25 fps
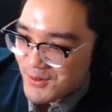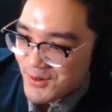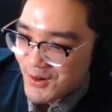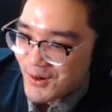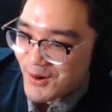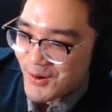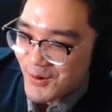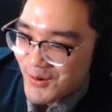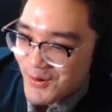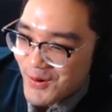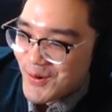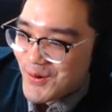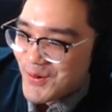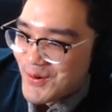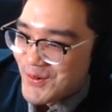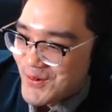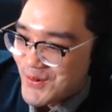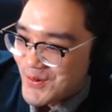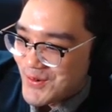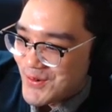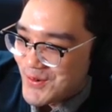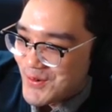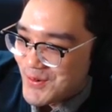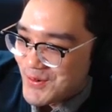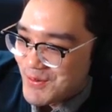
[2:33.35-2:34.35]
a whole
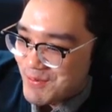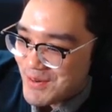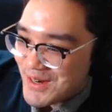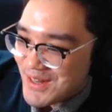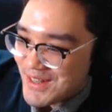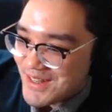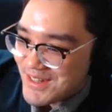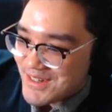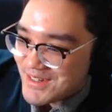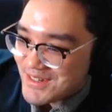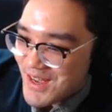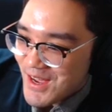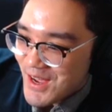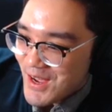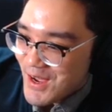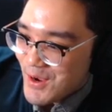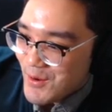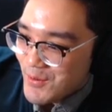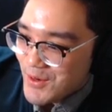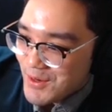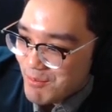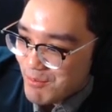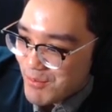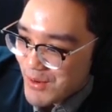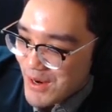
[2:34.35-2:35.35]
new place,
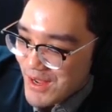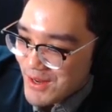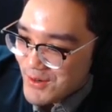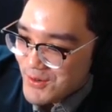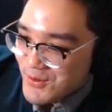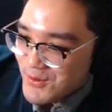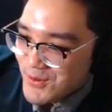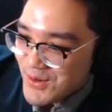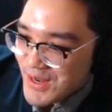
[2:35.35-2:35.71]
with a brand new